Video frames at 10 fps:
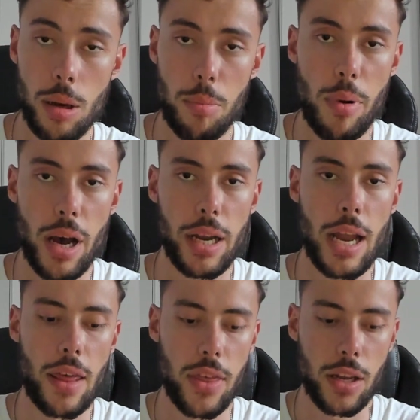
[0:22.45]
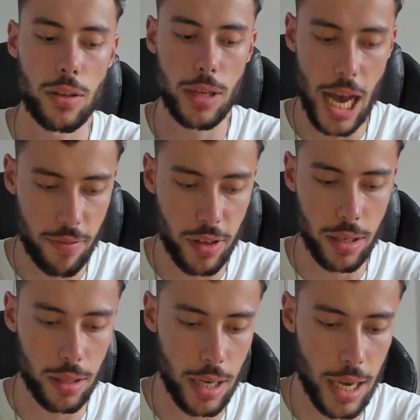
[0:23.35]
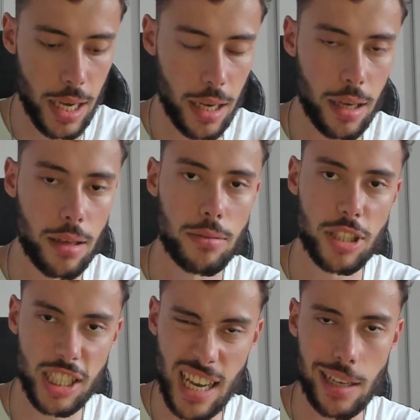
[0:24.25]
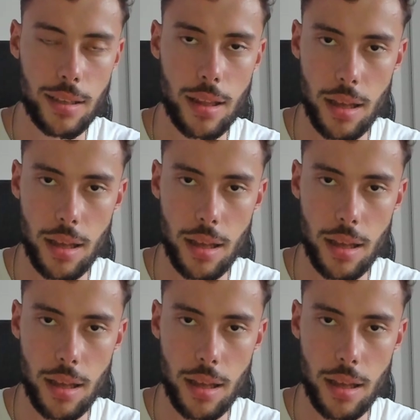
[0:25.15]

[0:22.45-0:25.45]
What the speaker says: But I think having a set